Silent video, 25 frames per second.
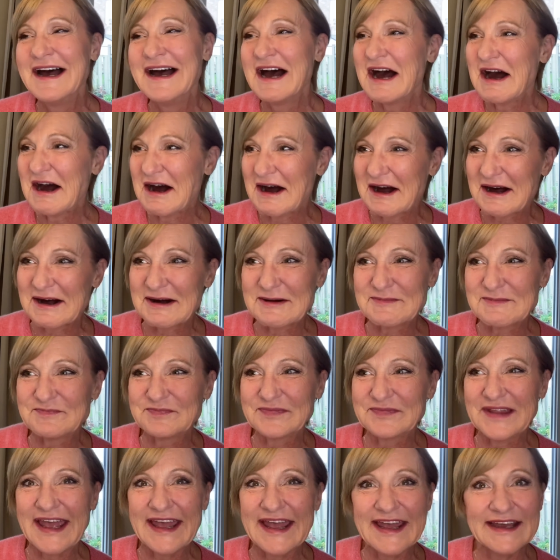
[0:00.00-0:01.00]

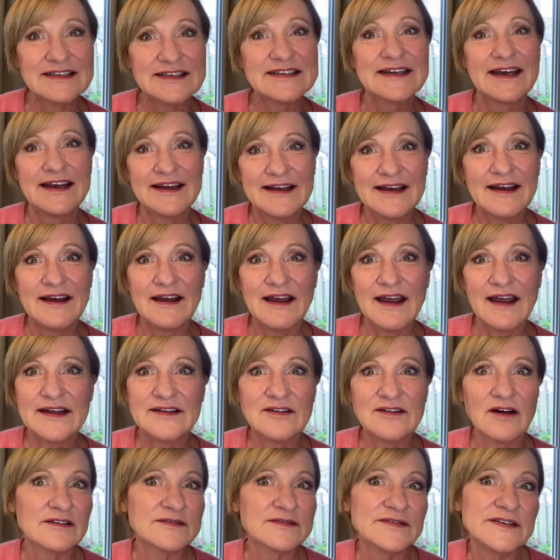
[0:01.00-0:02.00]
and
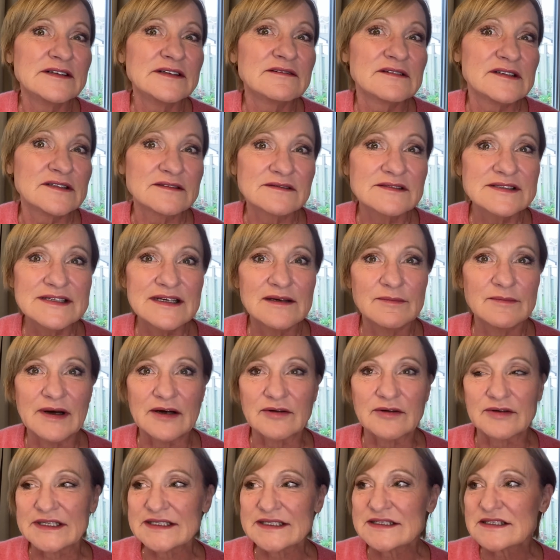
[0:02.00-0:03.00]
not feel guilty
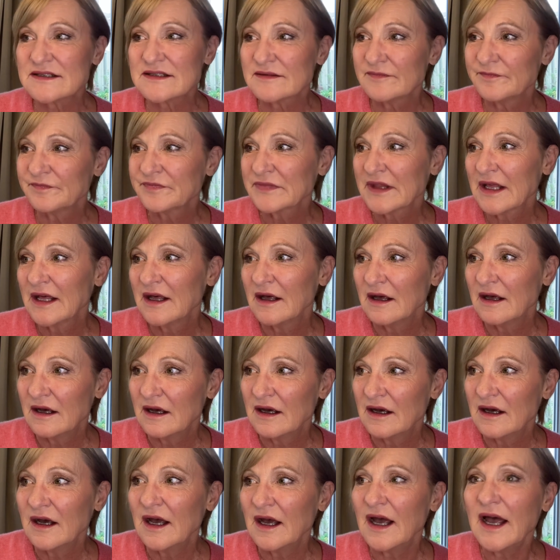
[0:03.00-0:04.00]
about it.
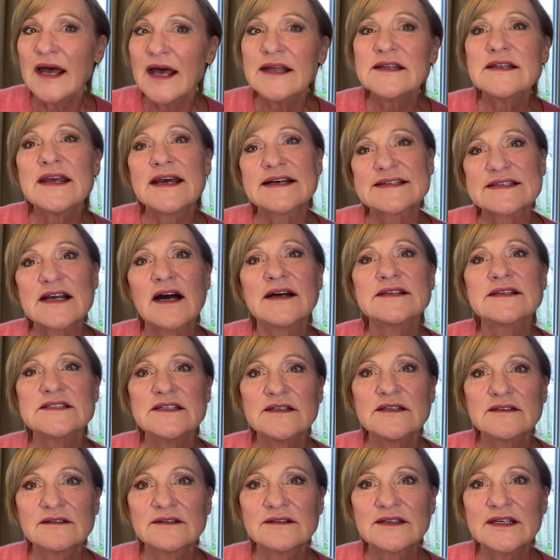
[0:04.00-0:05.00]
And yes,
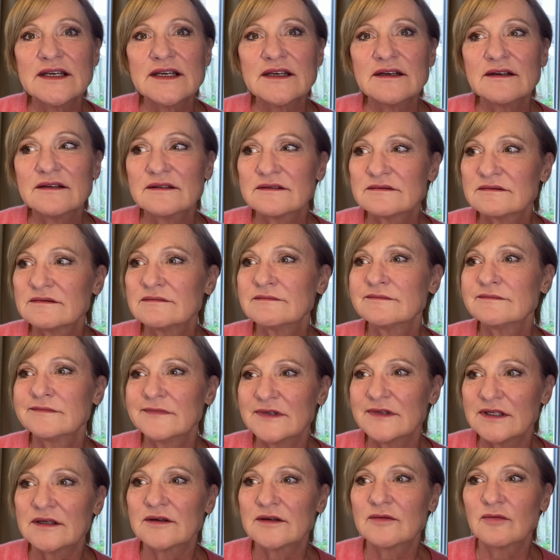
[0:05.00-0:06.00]
ideally,
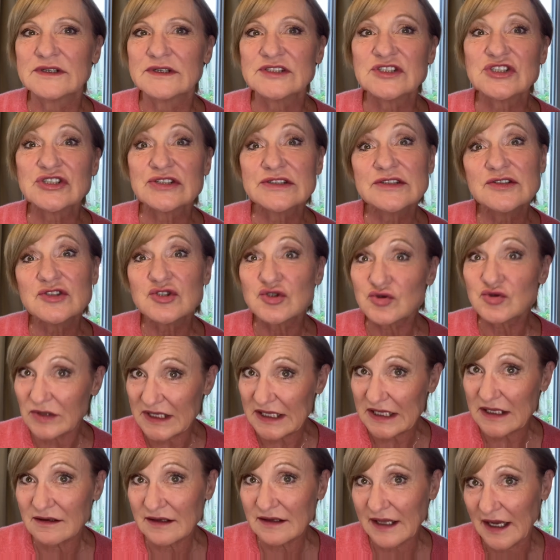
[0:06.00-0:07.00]
one shouldn't
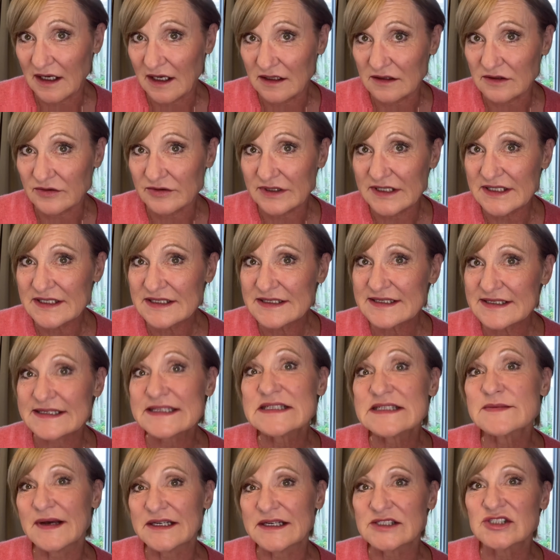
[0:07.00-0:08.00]
drink calories,
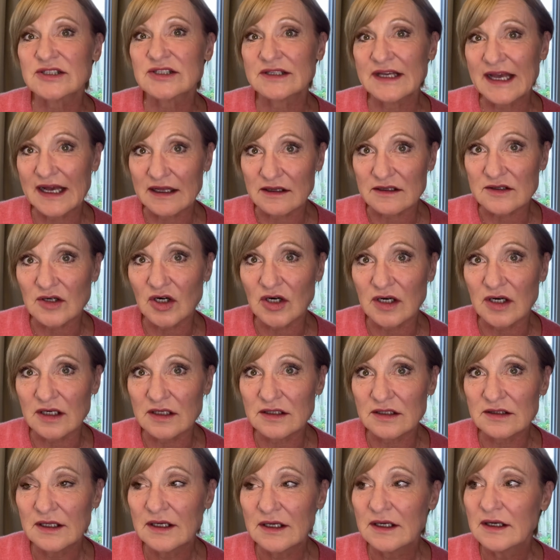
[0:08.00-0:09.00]
especially
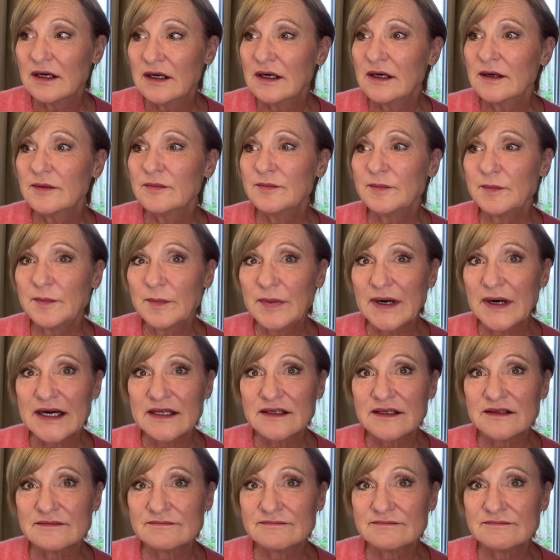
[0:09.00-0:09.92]
alcohol, but